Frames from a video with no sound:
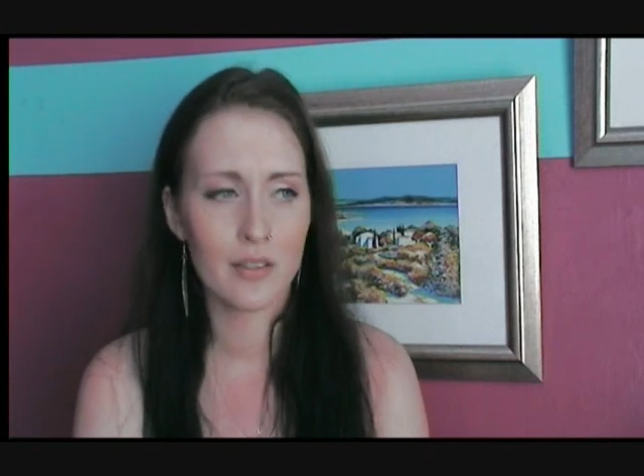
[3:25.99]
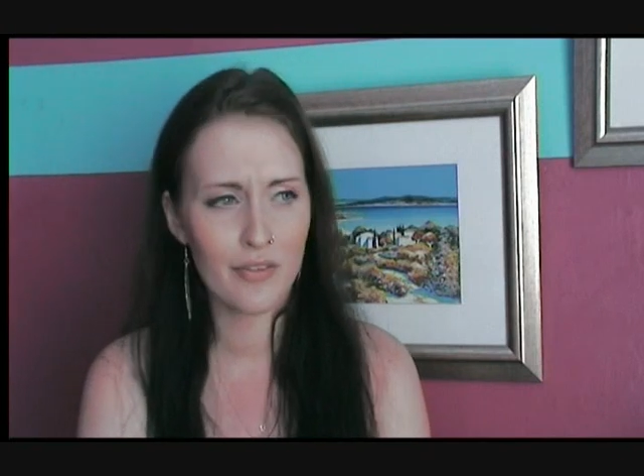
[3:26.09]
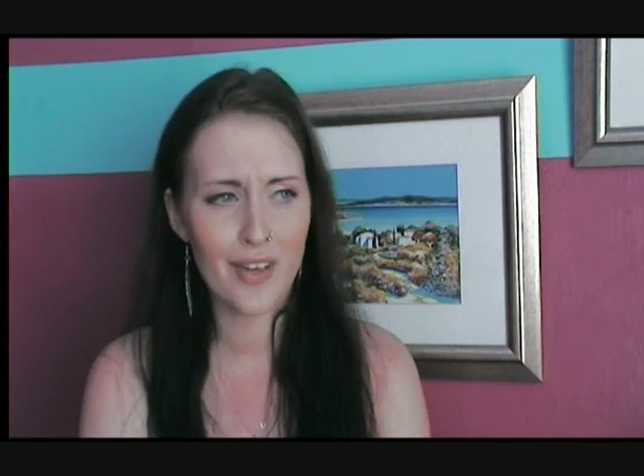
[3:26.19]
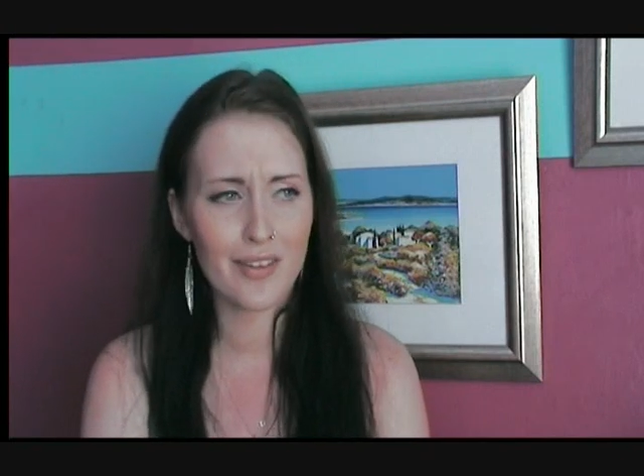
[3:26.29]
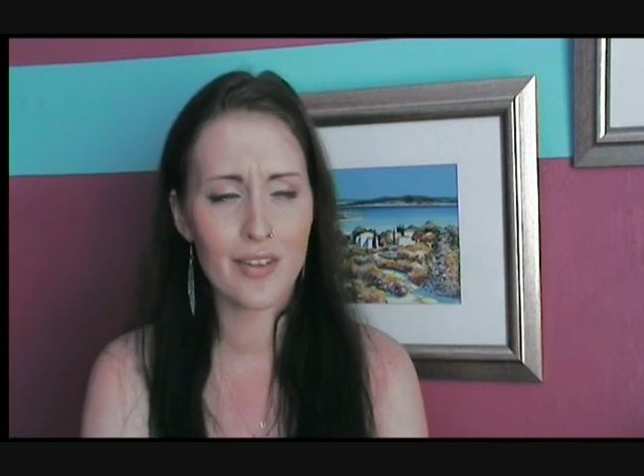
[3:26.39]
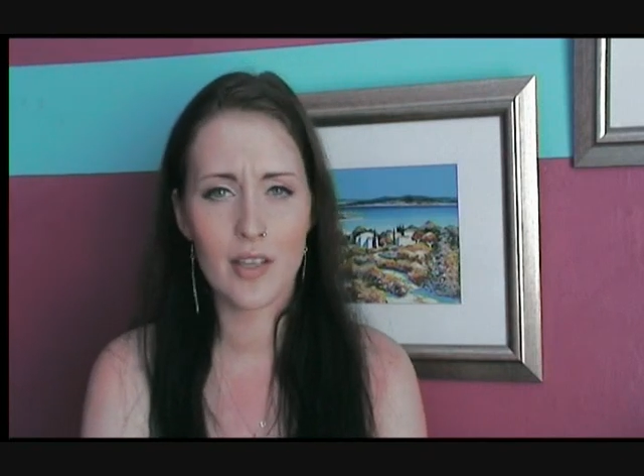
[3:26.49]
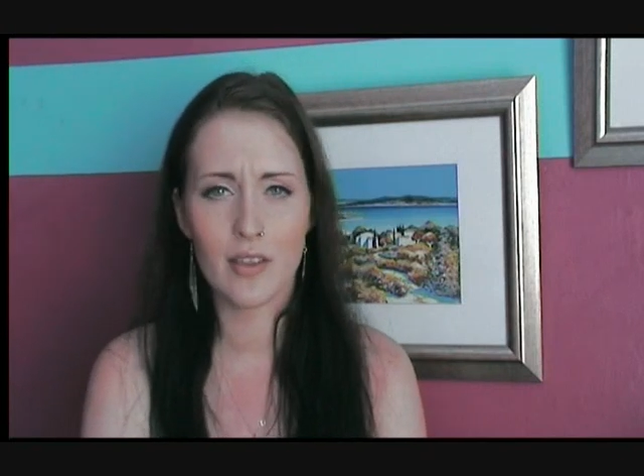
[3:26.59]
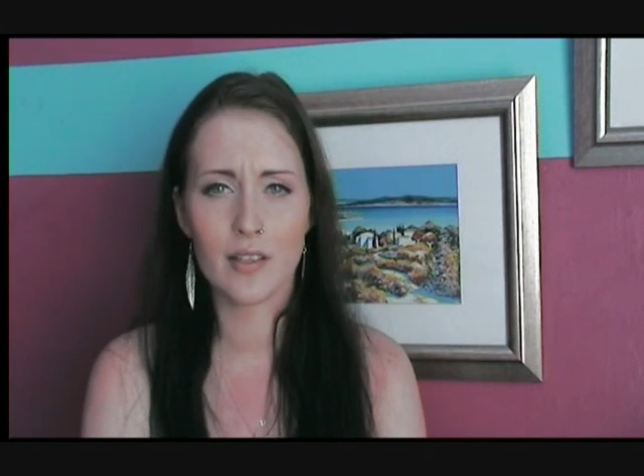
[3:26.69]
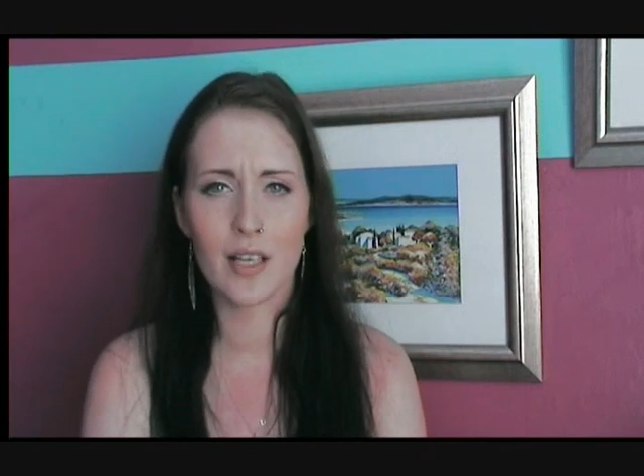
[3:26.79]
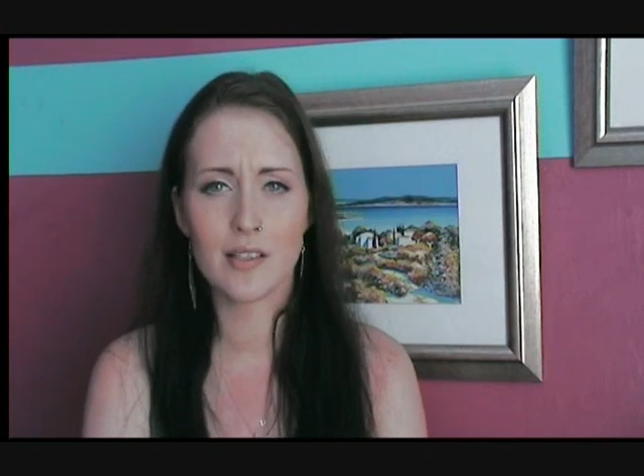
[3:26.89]
The fact that they
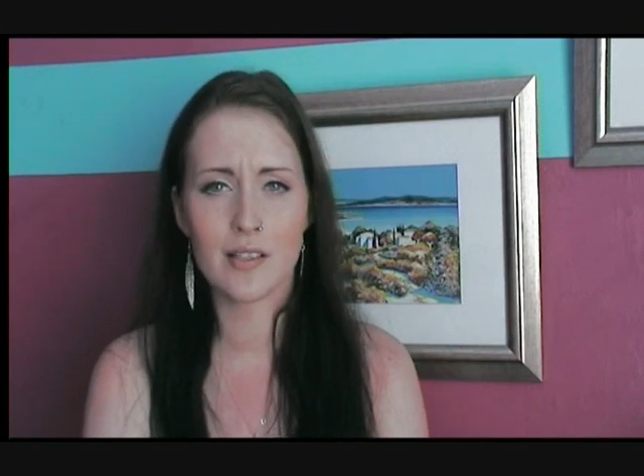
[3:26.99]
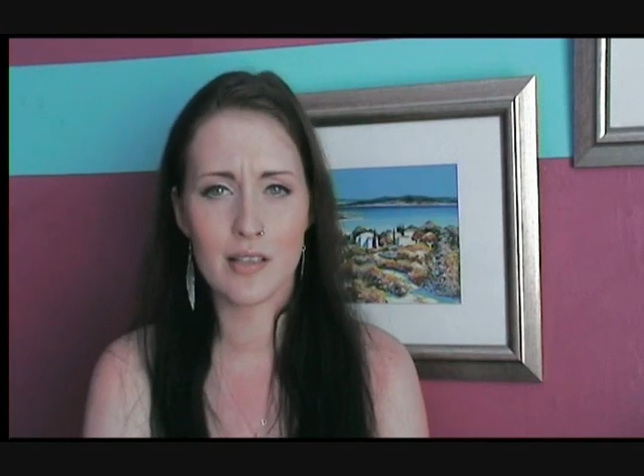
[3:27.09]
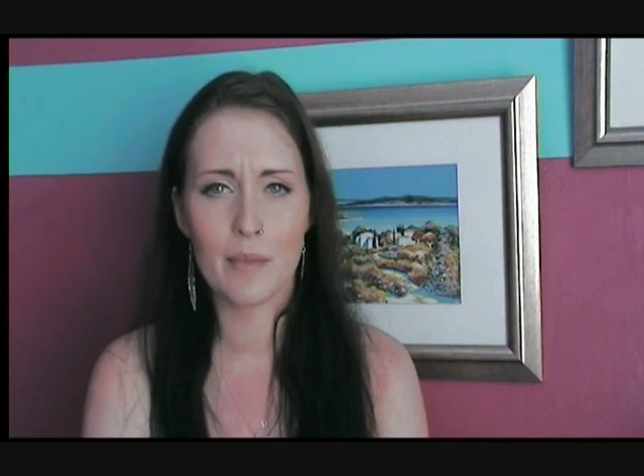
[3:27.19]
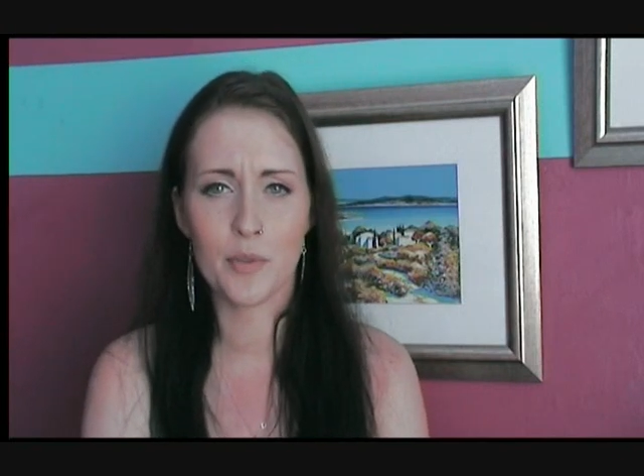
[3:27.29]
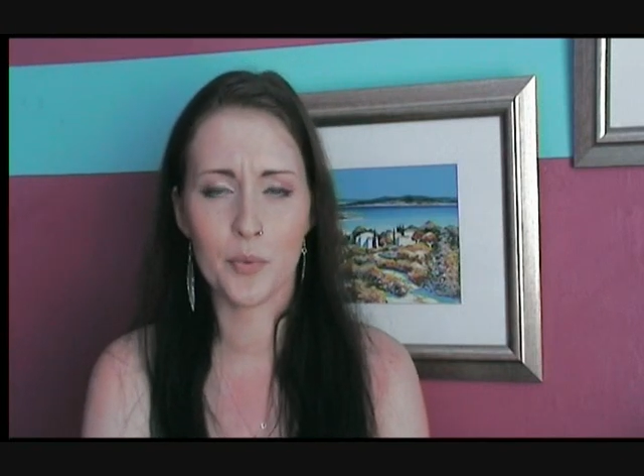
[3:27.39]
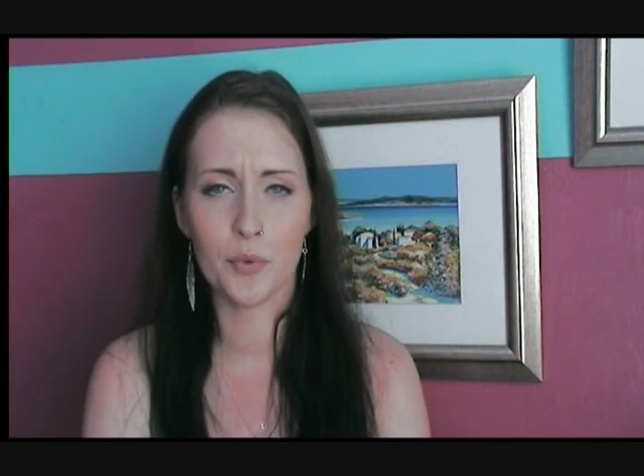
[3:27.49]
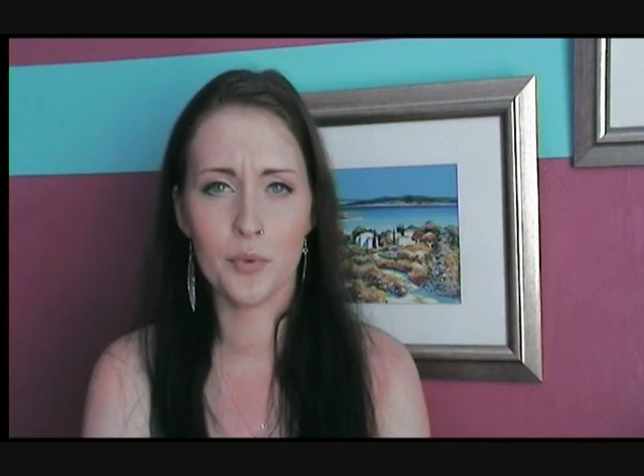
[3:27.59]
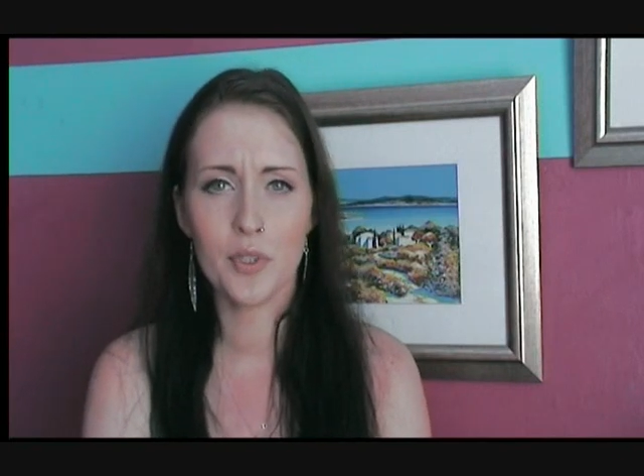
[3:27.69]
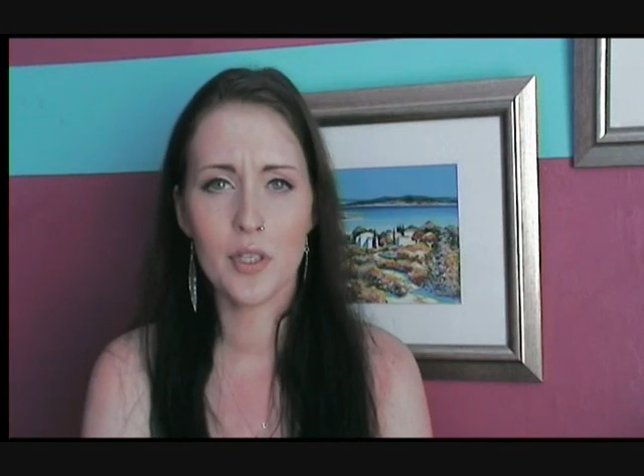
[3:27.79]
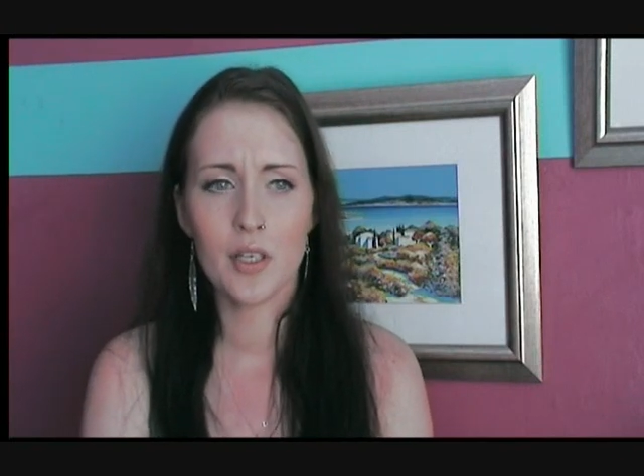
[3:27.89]
think that's
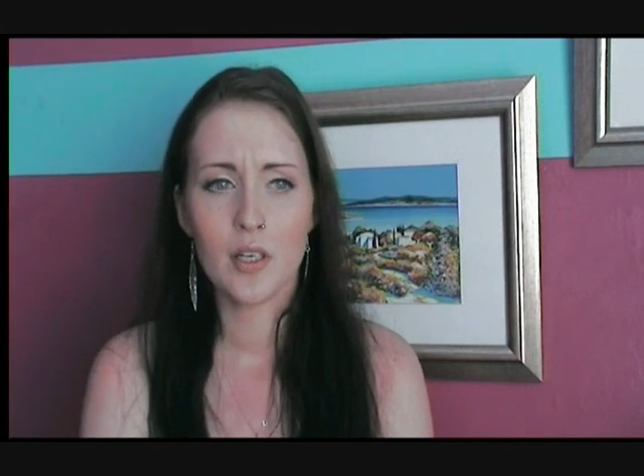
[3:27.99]
acceptable